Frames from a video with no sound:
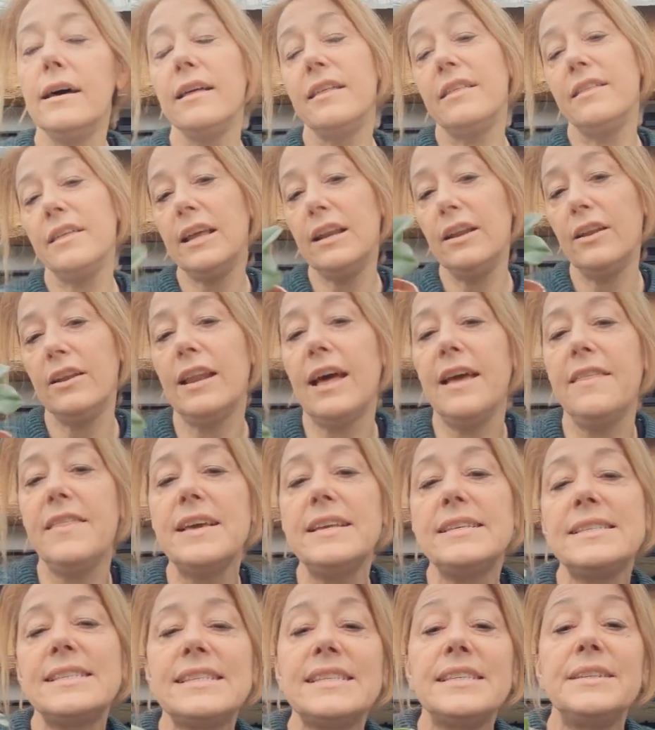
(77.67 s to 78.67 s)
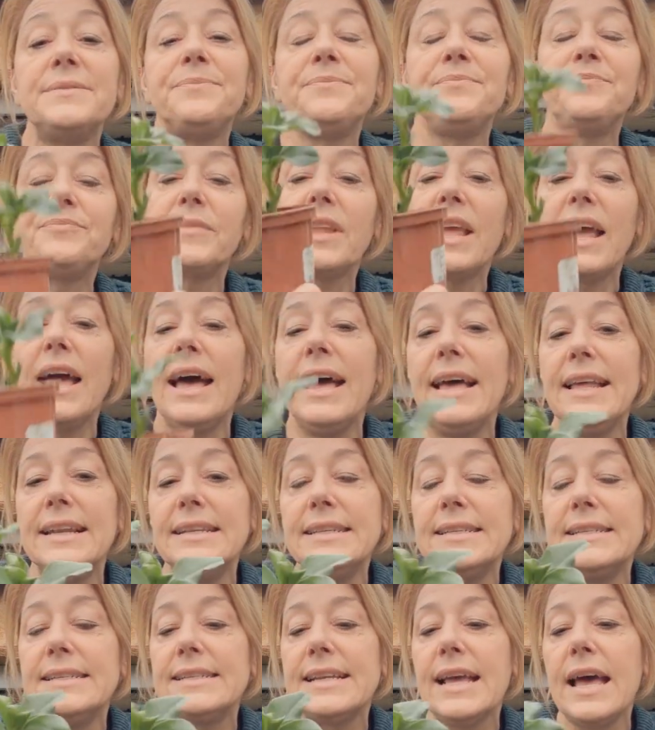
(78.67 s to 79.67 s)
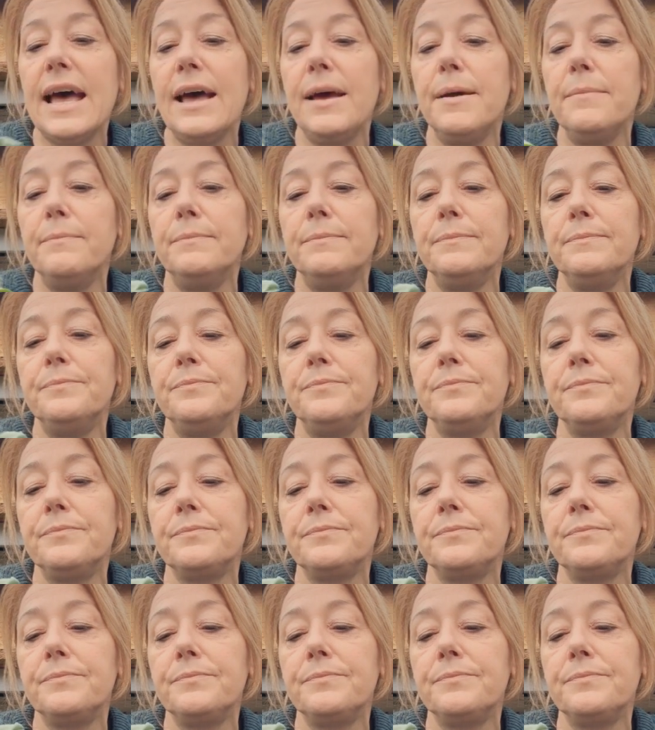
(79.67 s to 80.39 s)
they look like this. And I